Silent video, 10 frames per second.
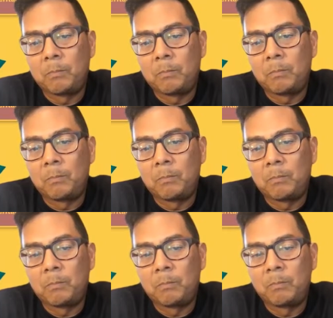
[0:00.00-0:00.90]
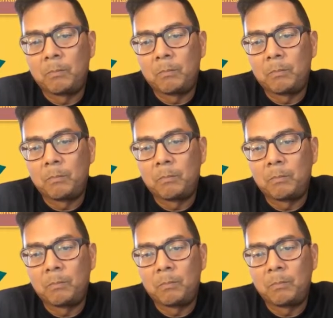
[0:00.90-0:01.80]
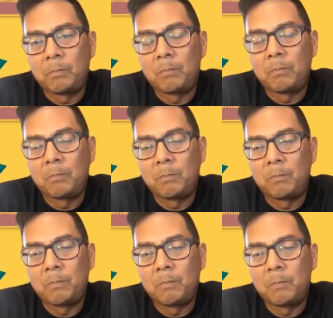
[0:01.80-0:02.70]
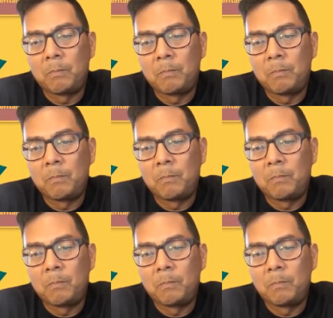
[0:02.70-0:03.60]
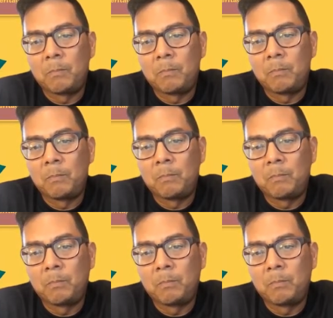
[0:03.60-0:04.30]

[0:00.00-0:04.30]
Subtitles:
(not speaking)